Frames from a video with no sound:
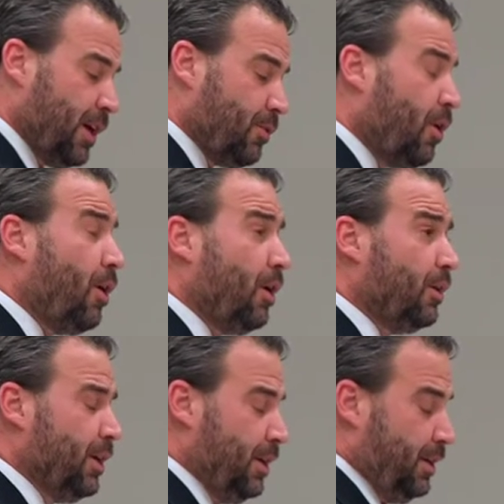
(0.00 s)
of Town
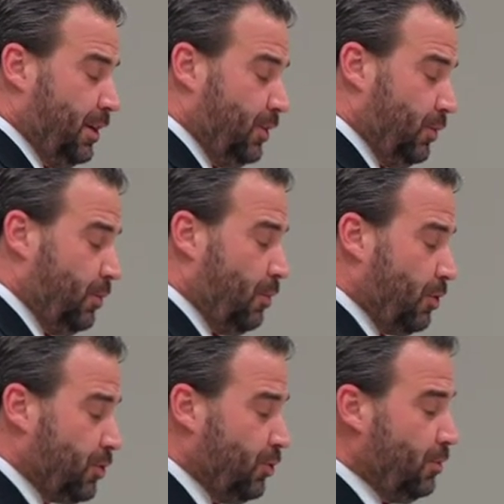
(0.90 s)
Hall into a
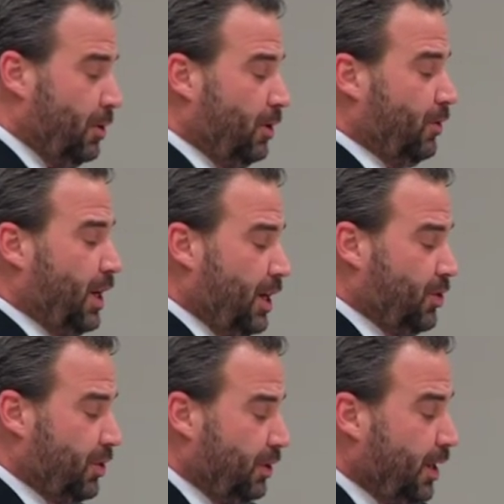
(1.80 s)
more suitable
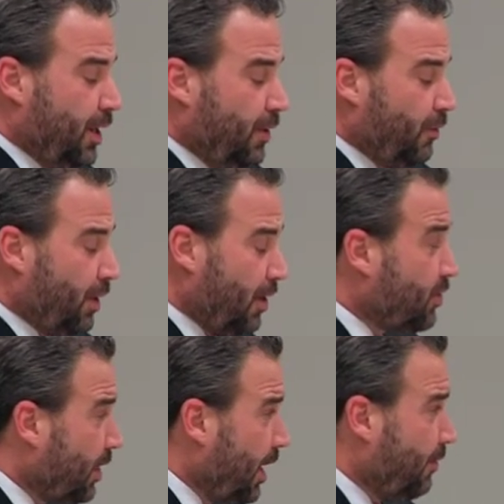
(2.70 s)
location for our
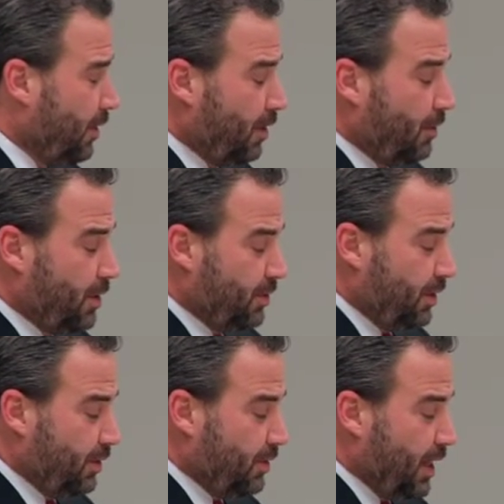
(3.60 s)
staff and our
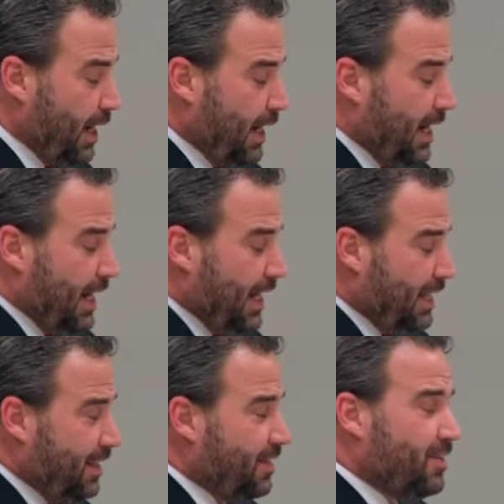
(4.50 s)
residents.
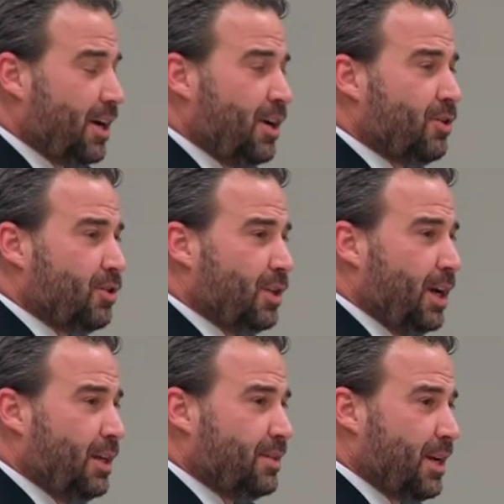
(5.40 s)
This, I
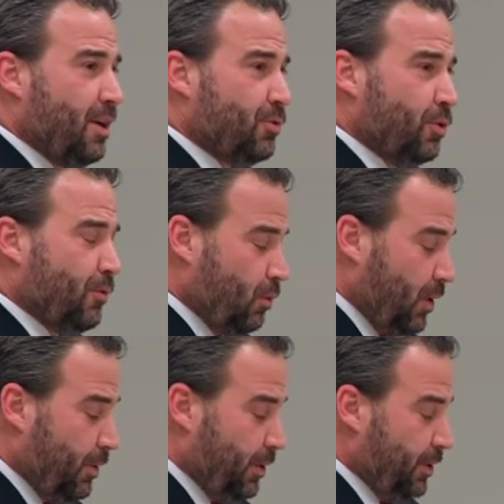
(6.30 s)
understand, sounds
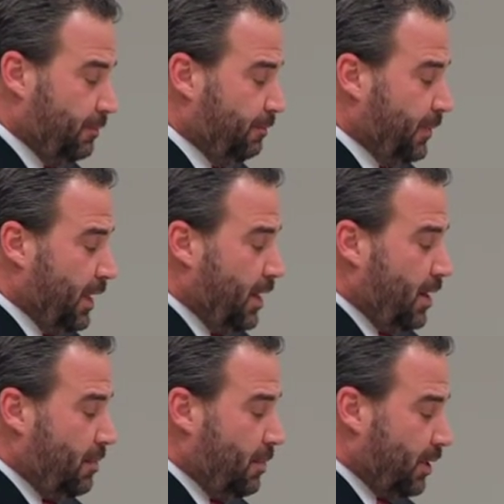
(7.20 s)
overwhelming,
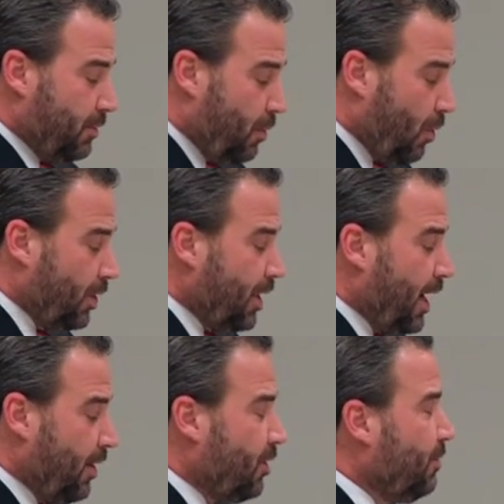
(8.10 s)
but the board and
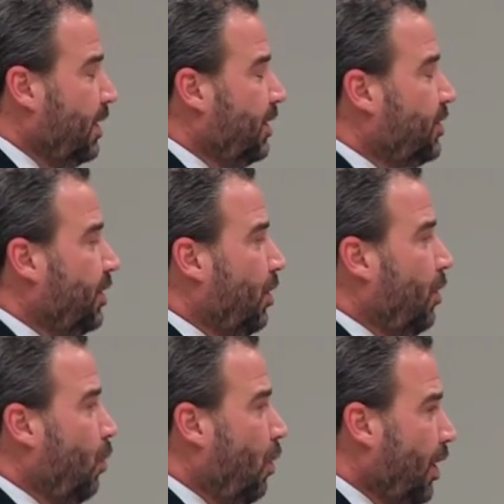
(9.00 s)
I are committed to
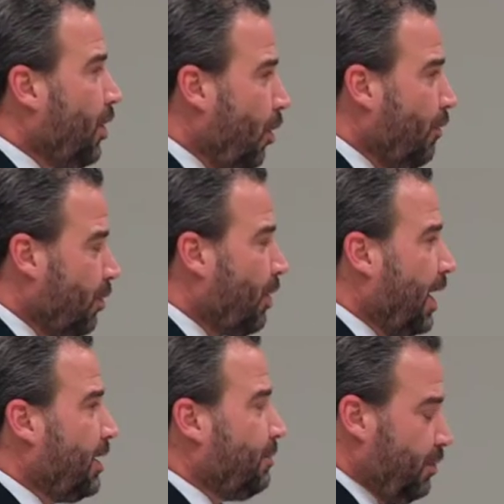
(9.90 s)
one
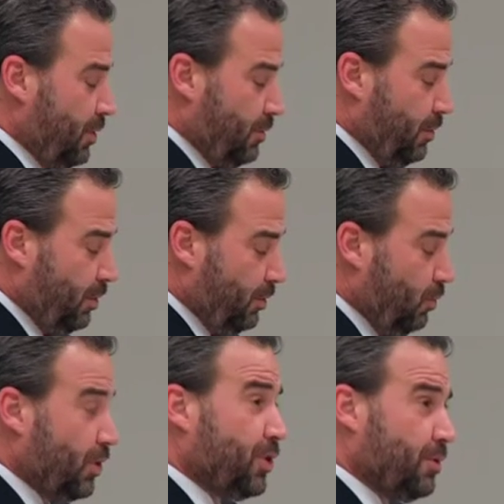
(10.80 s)
overriding principle,
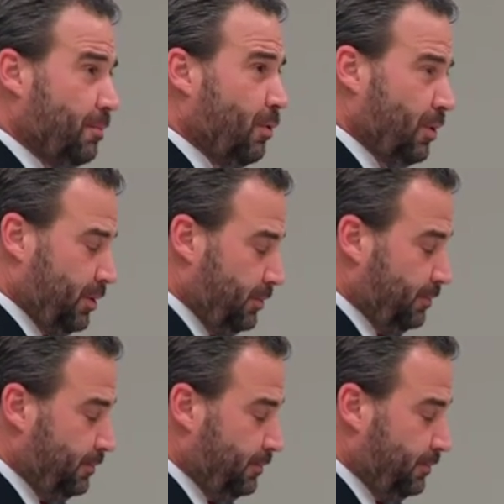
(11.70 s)
which is important.